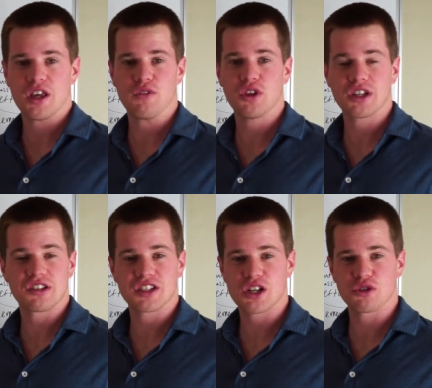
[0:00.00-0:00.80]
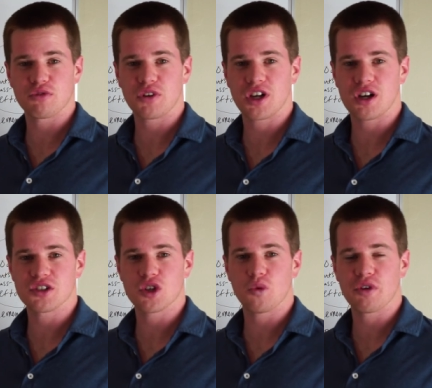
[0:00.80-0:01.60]
If you'd like to schedule a free
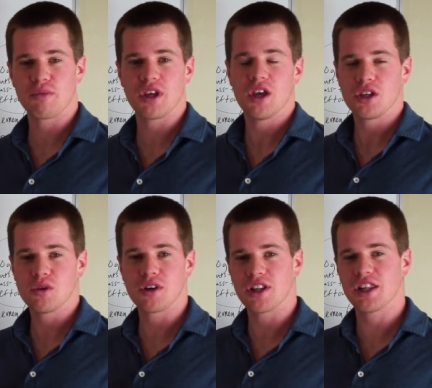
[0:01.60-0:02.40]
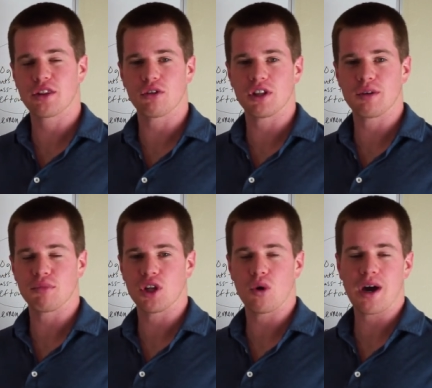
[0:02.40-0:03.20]
consult with me, you can click the link
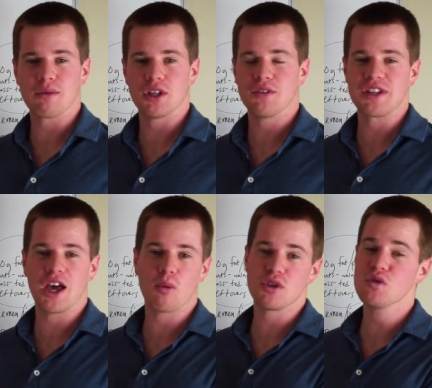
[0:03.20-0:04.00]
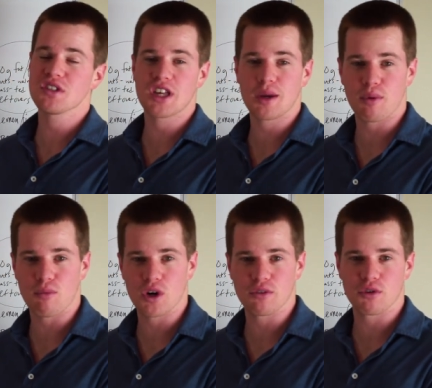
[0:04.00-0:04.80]
below. I'd love to help you set up a
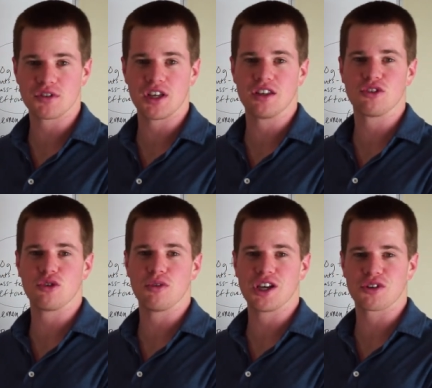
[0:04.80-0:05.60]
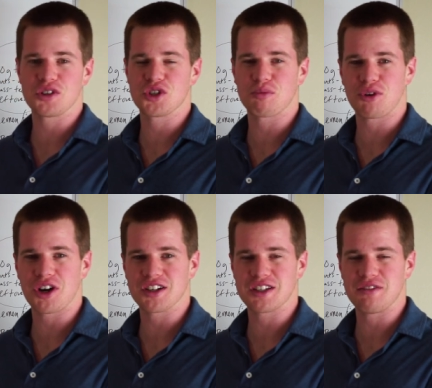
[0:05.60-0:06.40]
morning routine to increase your
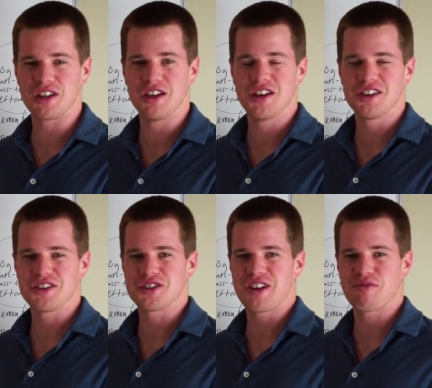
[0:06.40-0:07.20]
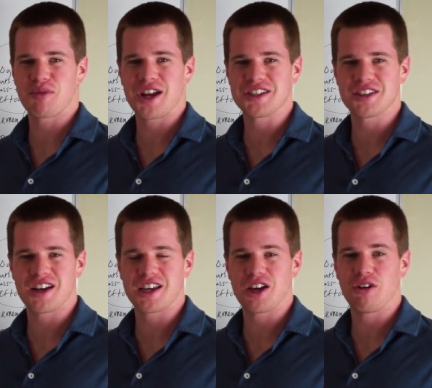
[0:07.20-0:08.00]
productivity. This is Evan Brand
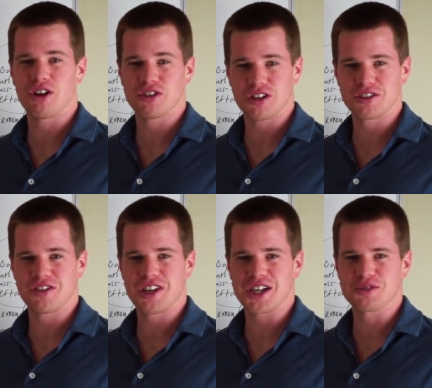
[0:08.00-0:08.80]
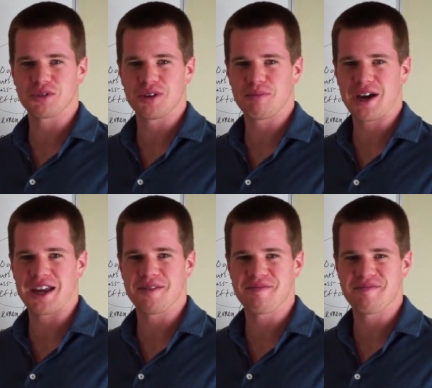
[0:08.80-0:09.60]
signing out. I'll talk to you in the next one.
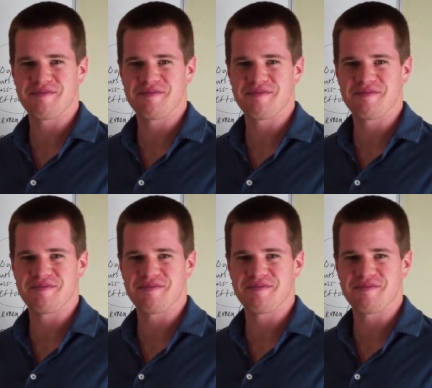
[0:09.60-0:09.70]
Bye.